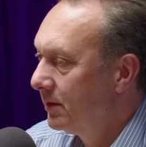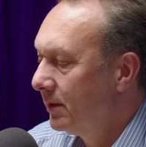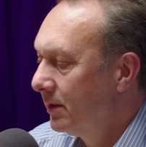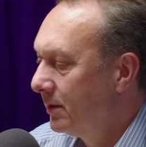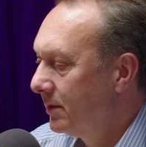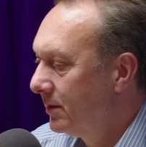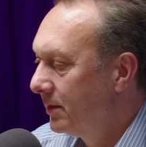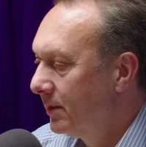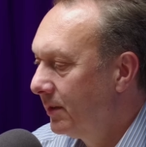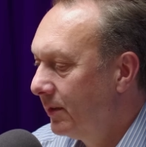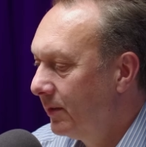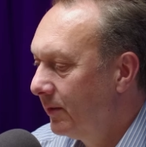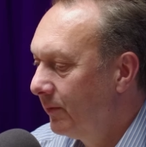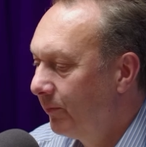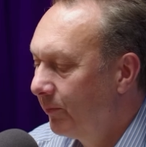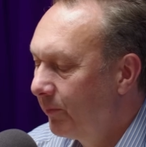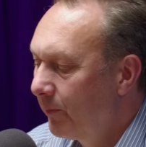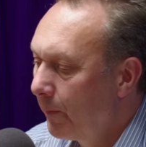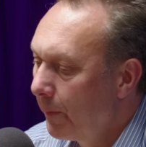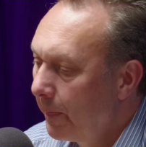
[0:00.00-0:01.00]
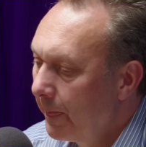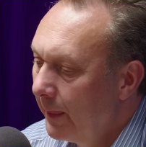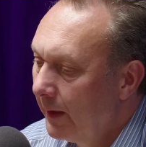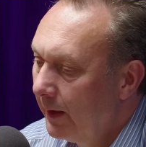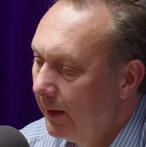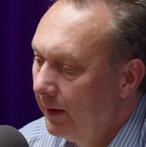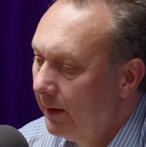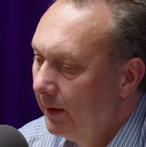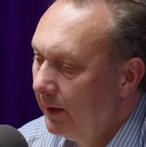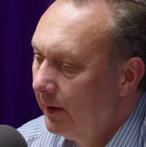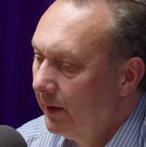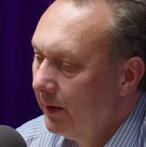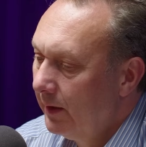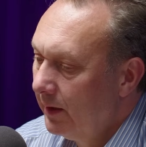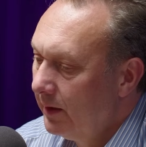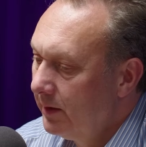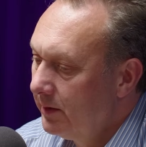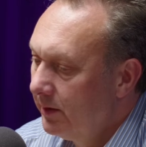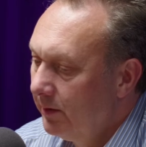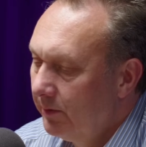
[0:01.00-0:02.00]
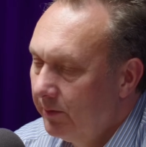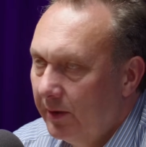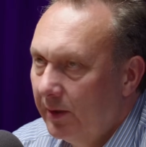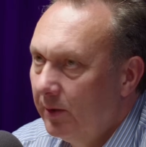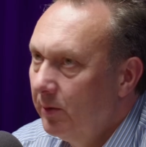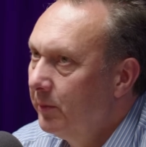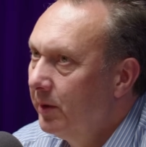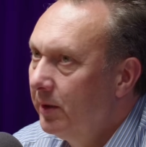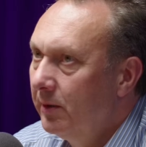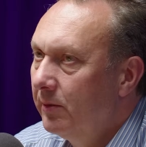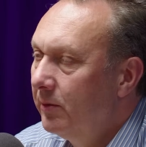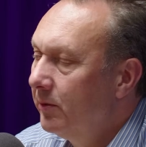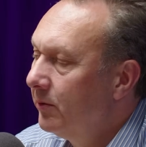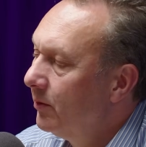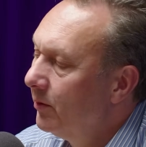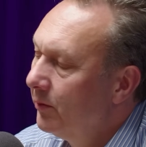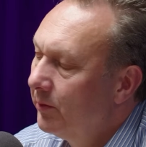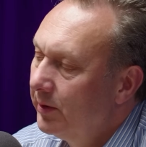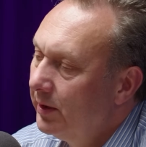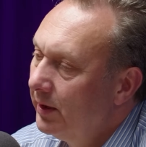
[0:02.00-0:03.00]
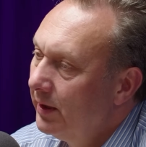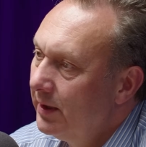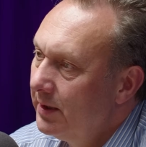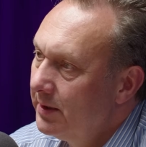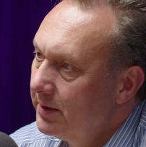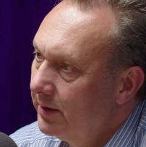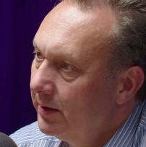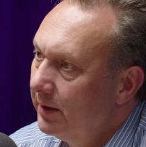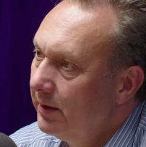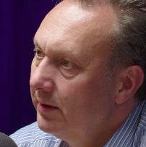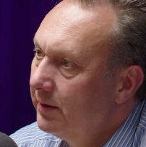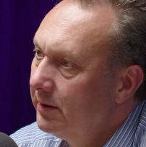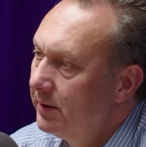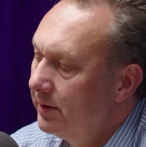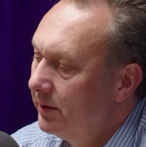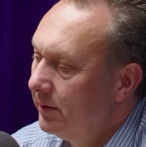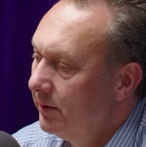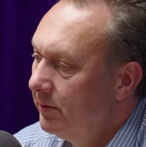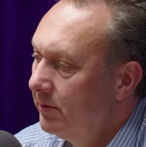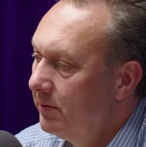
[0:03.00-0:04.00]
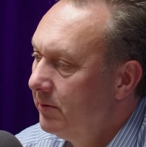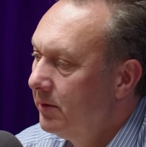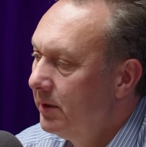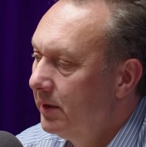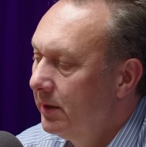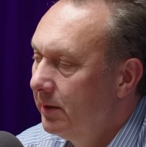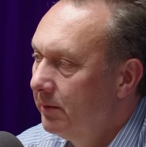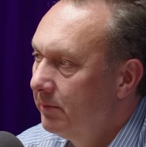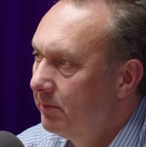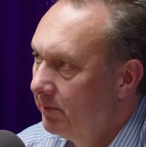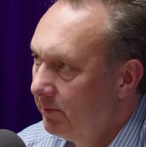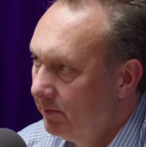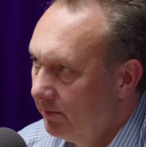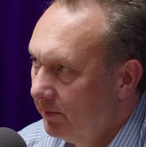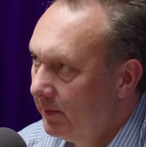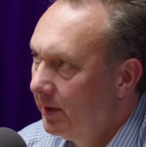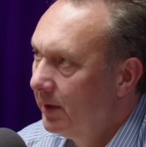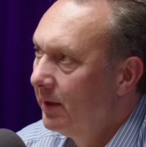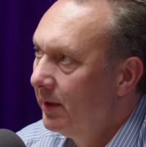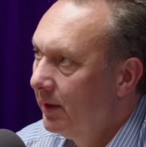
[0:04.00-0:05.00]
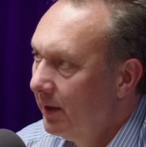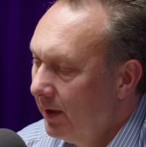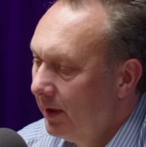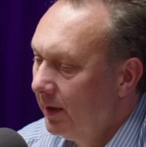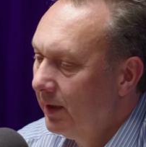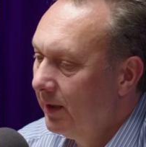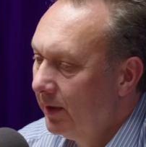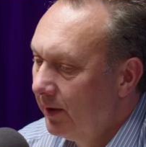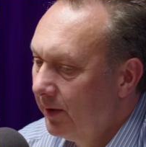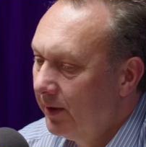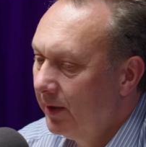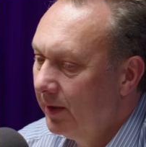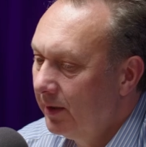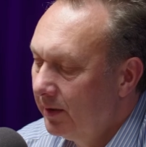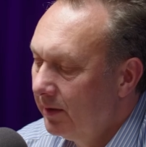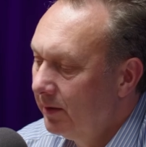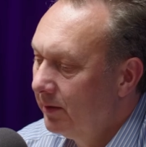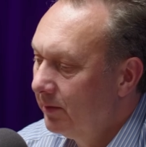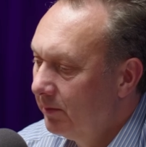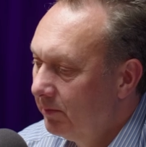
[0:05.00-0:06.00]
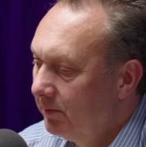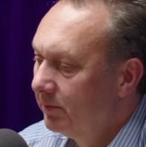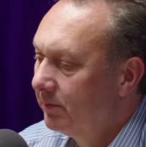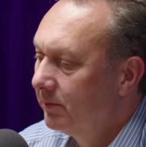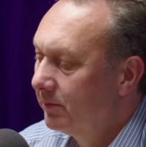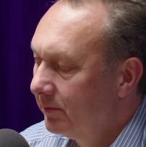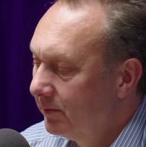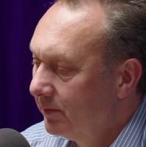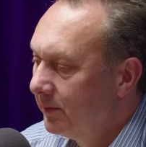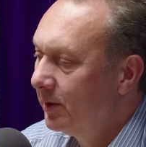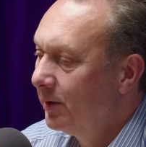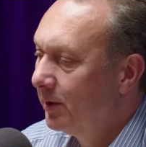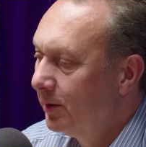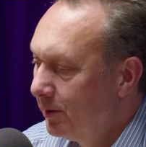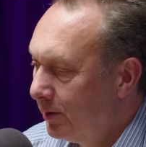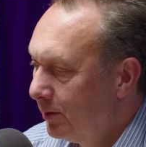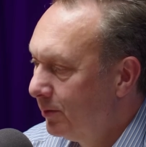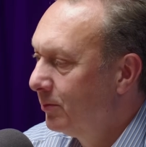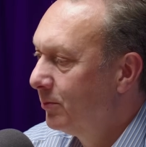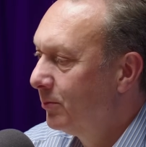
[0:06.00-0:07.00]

is the phenomenon of the last years. So I think it